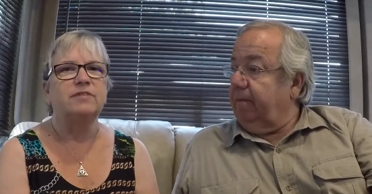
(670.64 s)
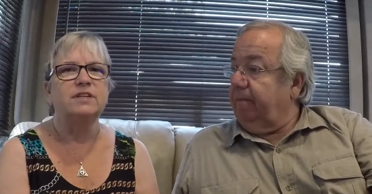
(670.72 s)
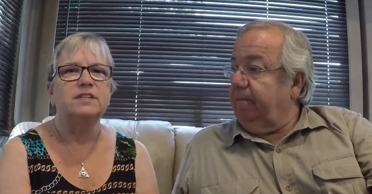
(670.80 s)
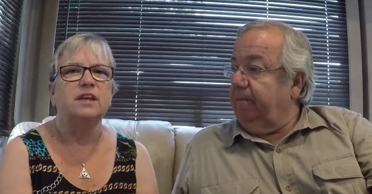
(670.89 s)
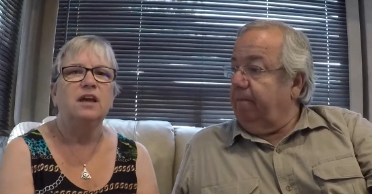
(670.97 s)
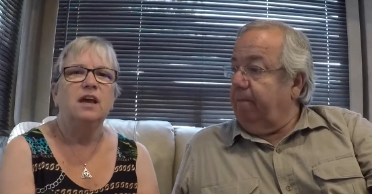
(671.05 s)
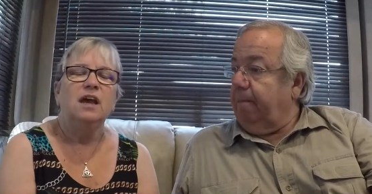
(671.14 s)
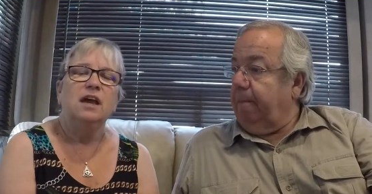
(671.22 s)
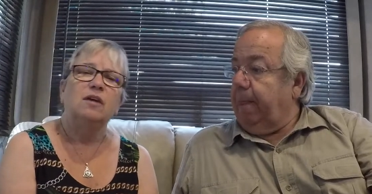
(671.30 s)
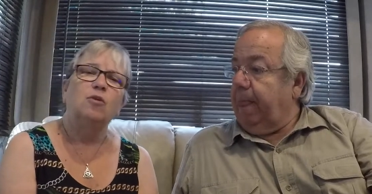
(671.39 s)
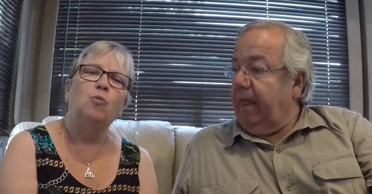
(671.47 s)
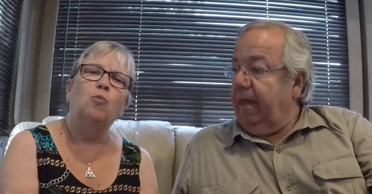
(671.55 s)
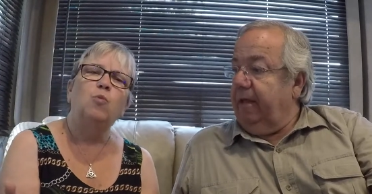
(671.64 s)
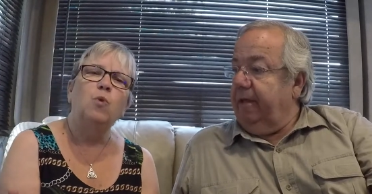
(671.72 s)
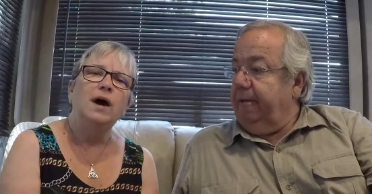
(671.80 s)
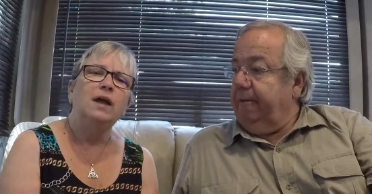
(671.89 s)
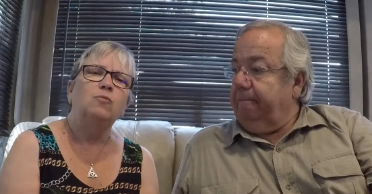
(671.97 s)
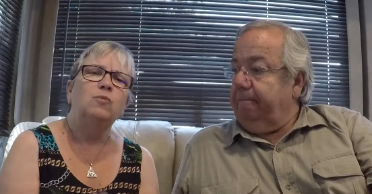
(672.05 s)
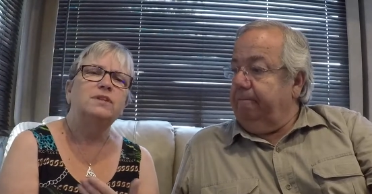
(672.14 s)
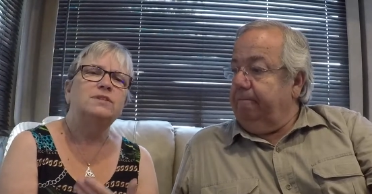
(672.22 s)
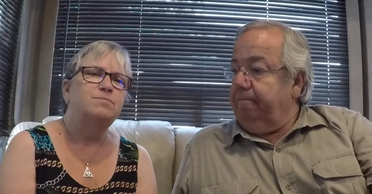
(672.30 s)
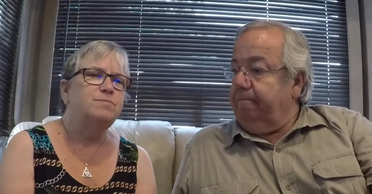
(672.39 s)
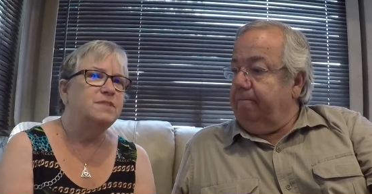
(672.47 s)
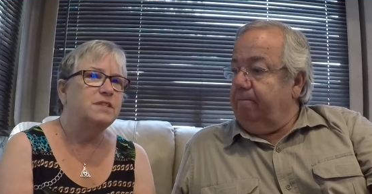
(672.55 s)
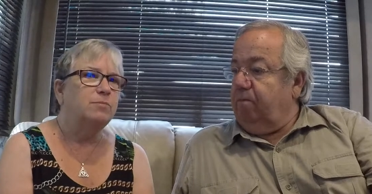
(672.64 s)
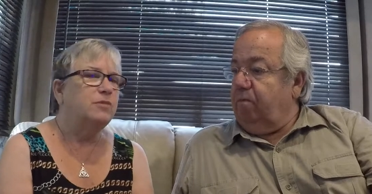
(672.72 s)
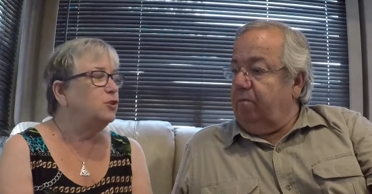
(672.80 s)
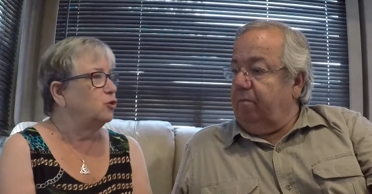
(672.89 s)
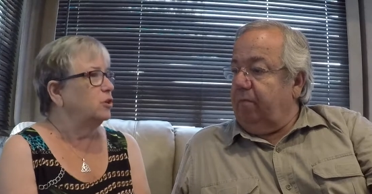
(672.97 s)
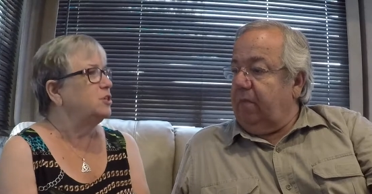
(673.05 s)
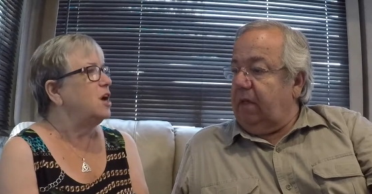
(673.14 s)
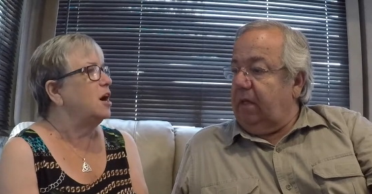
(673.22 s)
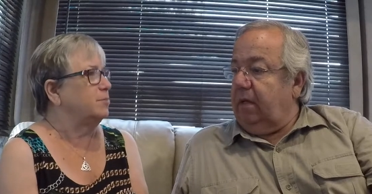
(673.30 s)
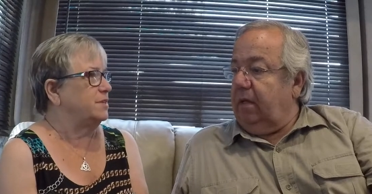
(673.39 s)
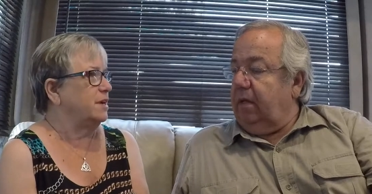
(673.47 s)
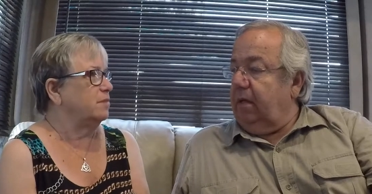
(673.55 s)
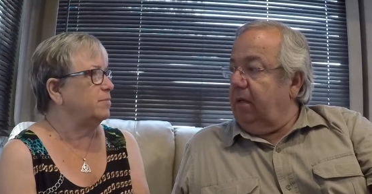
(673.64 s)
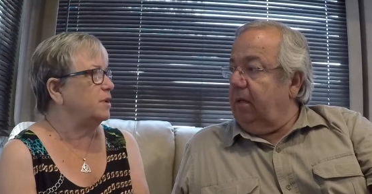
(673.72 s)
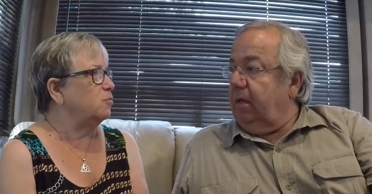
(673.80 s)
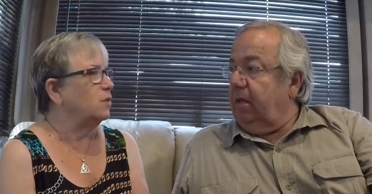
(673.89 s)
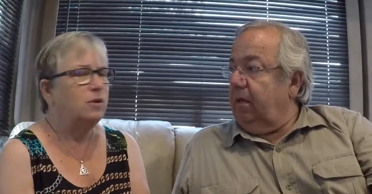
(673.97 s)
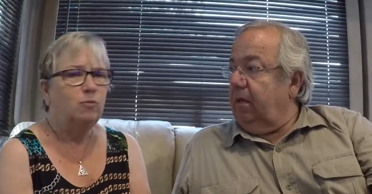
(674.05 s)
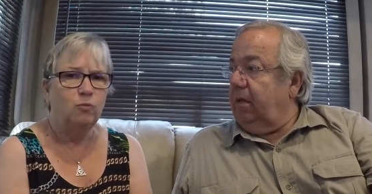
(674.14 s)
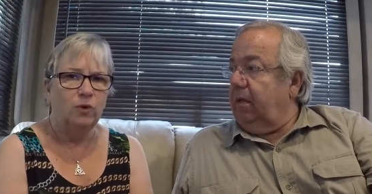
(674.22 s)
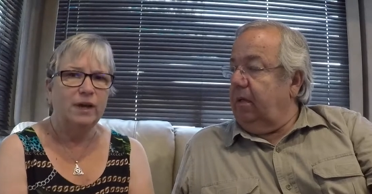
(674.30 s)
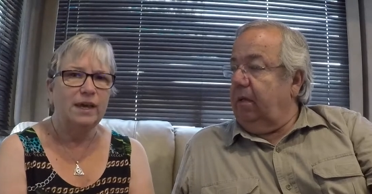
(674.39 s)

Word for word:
Speaker 1: I said, "What would some of your top ten be? What what